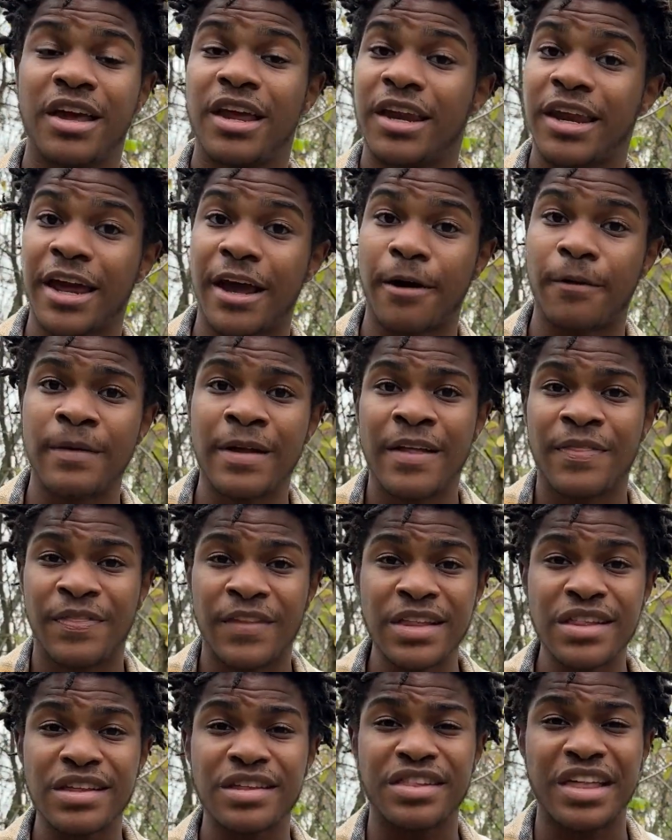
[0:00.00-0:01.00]
Now,
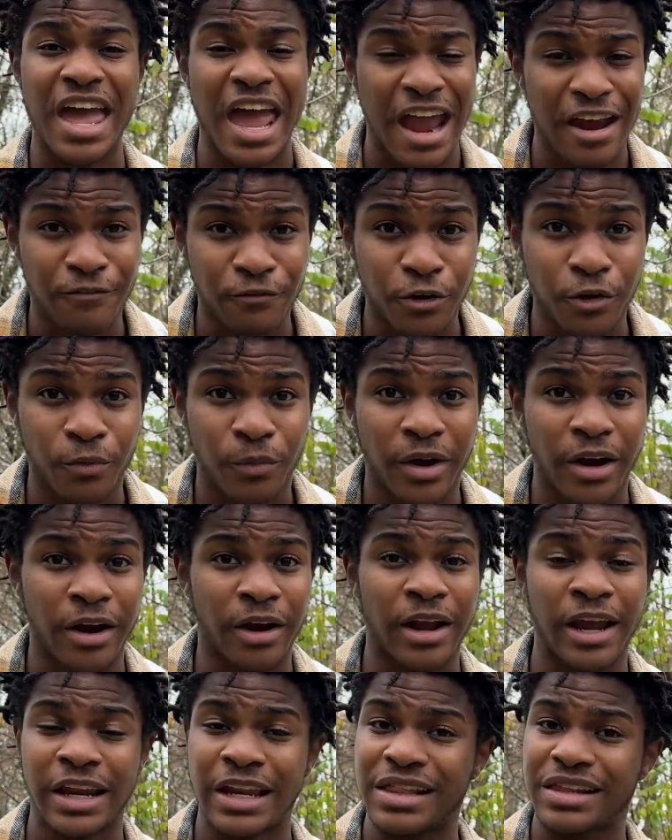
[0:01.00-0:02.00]
this is everywhere
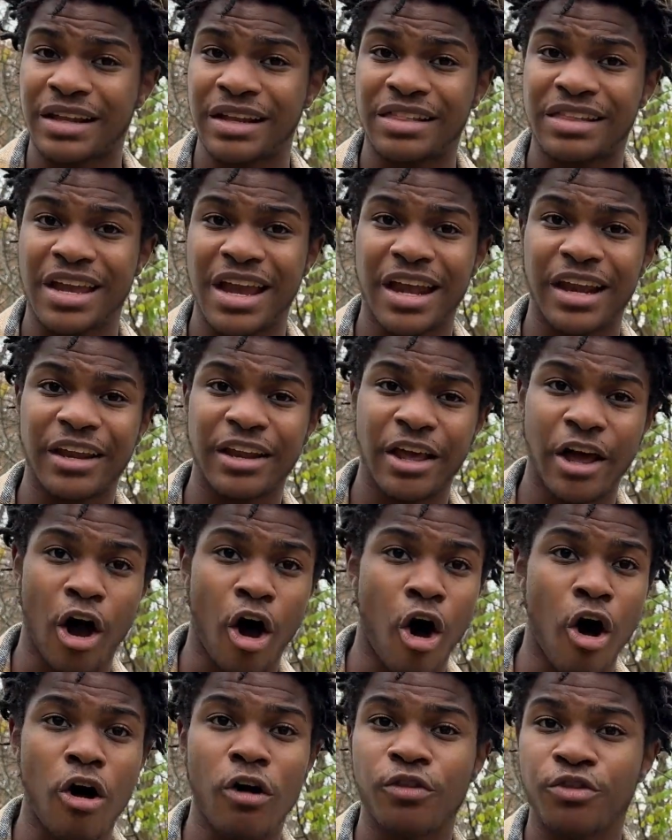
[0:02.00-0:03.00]
and it's contained
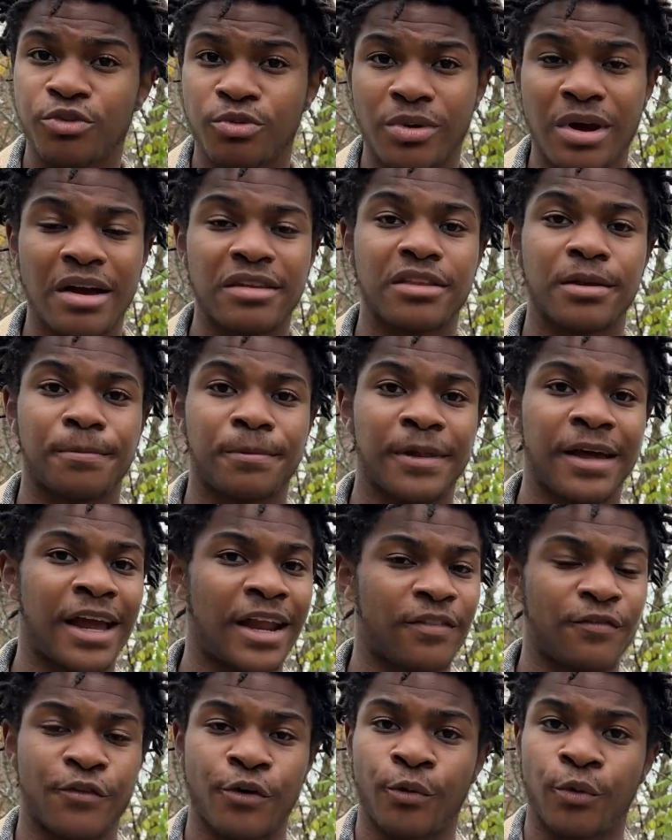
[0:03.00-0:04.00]
all throughout the
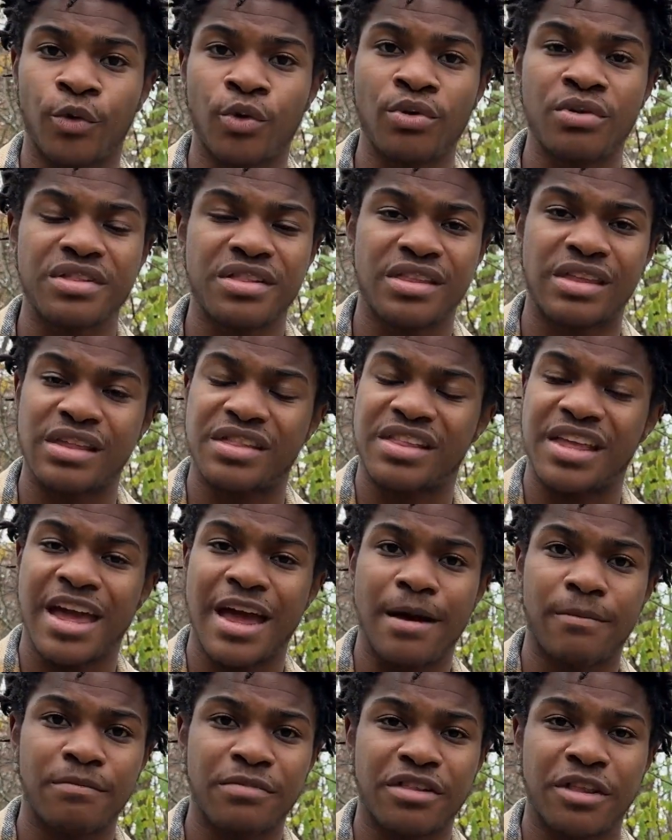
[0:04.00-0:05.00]
plant. The roots, the
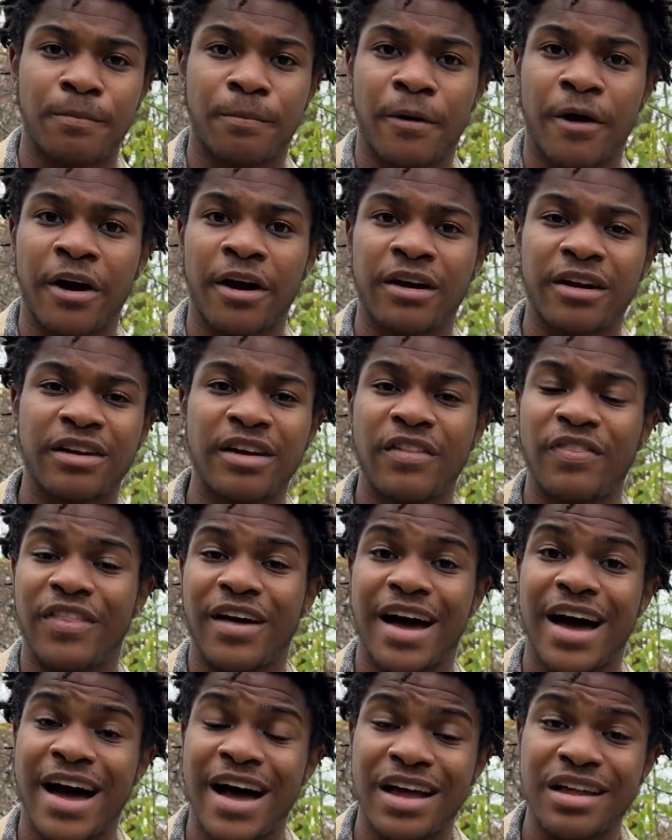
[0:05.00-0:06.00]
stems, the bark, the
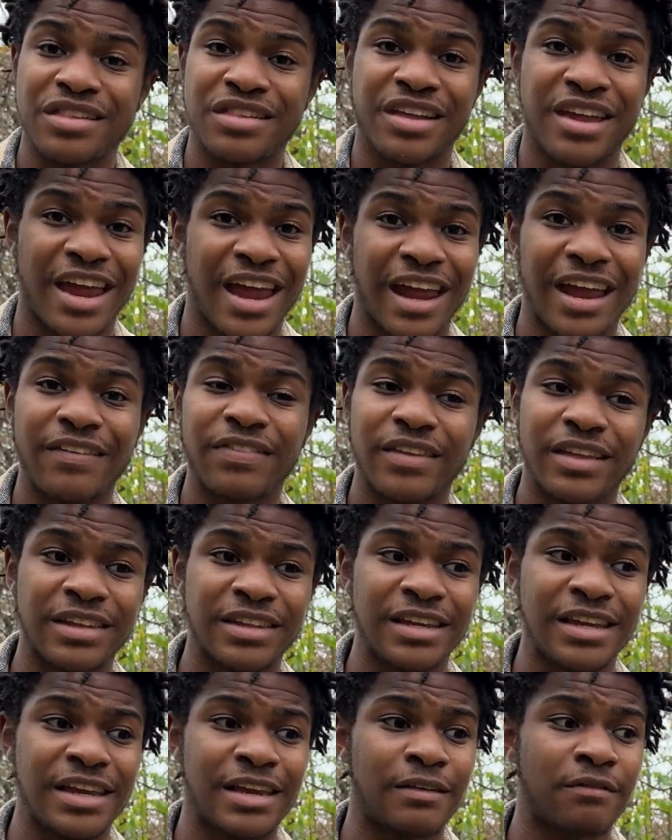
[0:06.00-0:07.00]
husk, and the
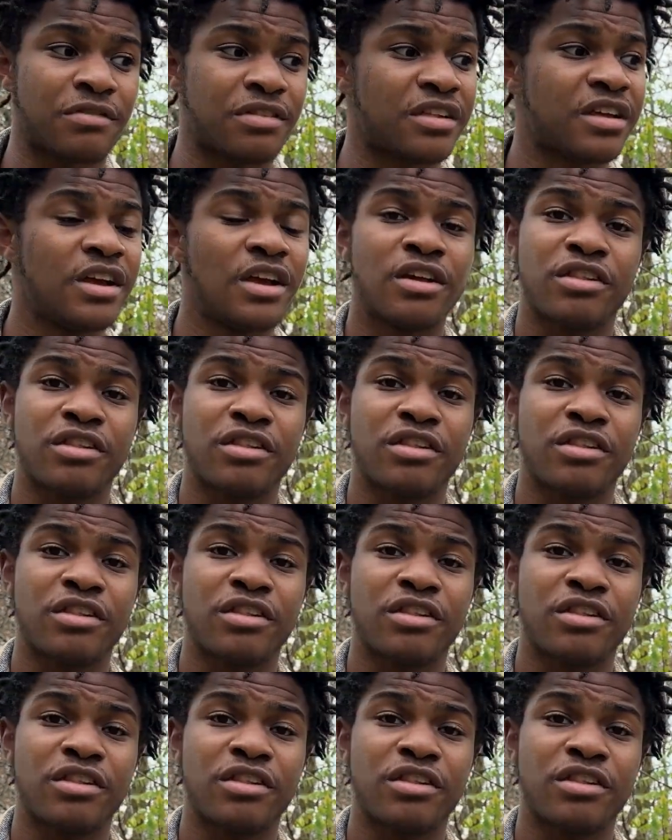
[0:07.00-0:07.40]
leaves.